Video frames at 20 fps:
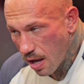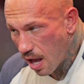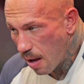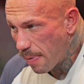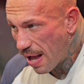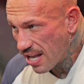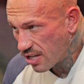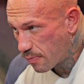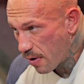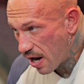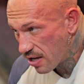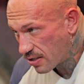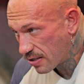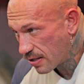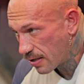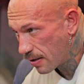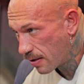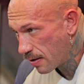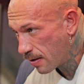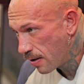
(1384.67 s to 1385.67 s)
a bench
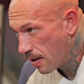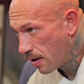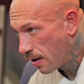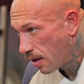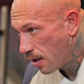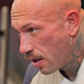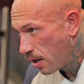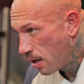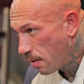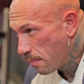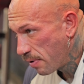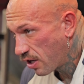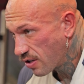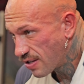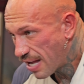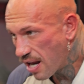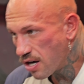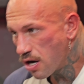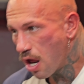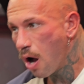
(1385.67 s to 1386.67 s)
press,
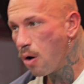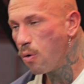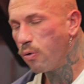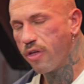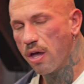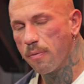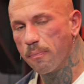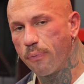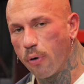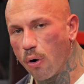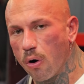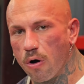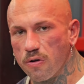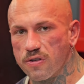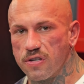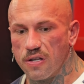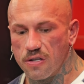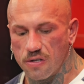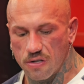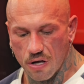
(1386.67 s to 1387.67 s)
because I know the
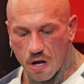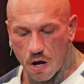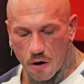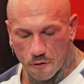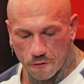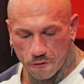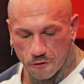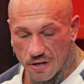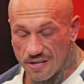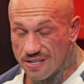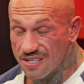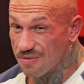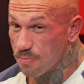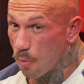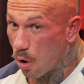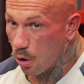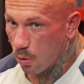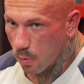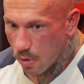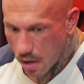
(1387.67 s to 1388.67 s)
importance of the small